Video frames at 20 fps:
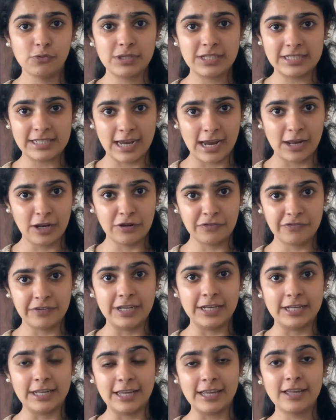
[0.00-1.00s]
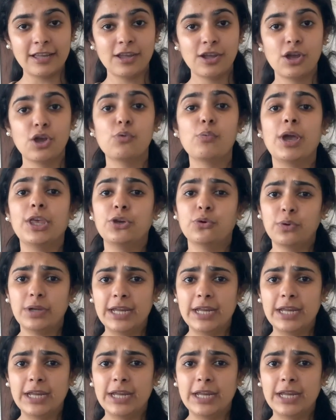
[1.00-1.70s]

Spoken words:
style of eating, where you